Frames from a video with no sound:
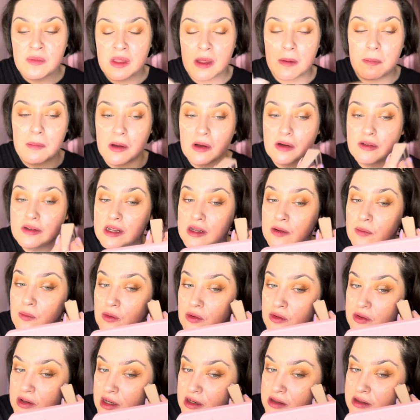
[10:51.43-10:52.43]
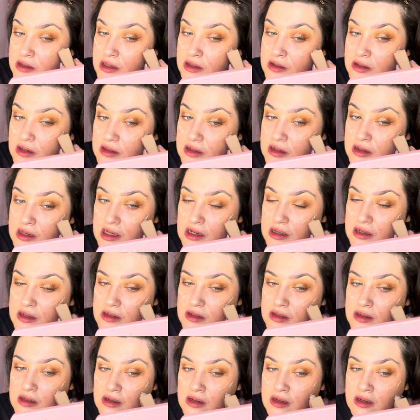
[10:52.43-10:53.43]
because it was actually such a
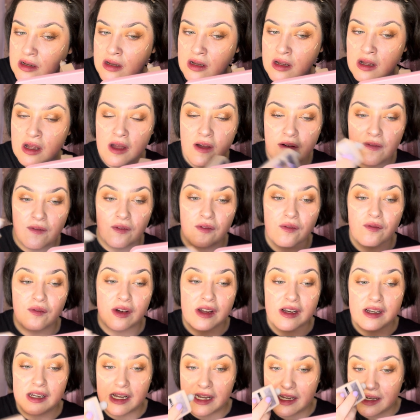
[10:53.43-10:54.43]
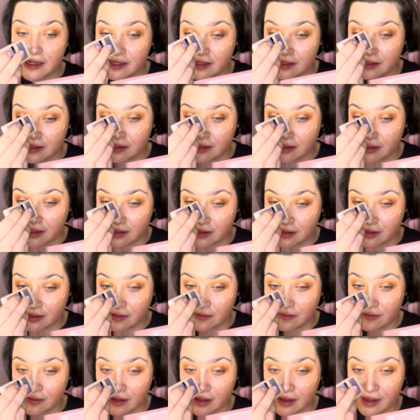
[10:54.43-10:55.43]
nice foundation and stuff
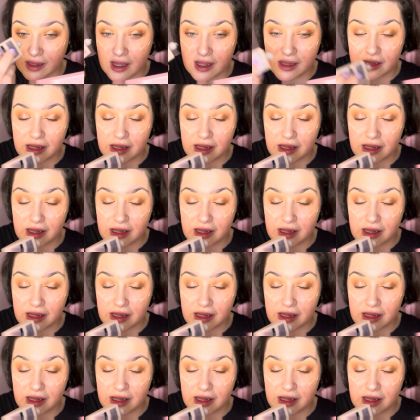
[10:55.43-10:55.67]
like that.